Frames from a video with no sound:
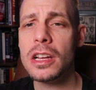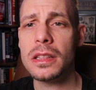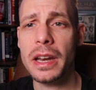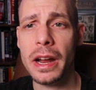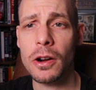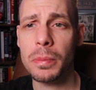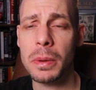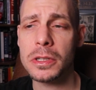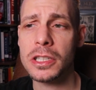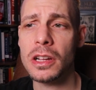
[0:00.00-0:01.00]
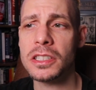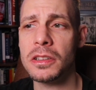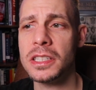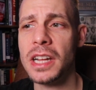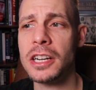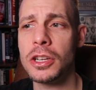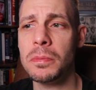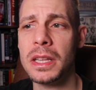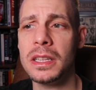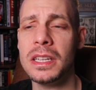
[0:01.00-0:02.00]
than aripiprazole, so this actually
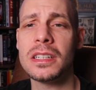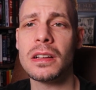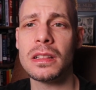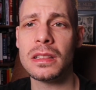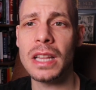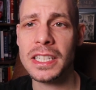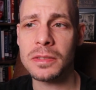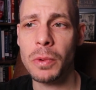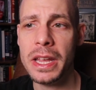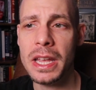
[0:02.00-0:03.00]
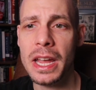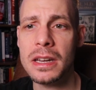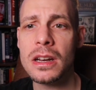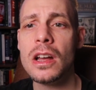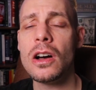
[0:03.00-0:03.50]
might lead to less weight gain,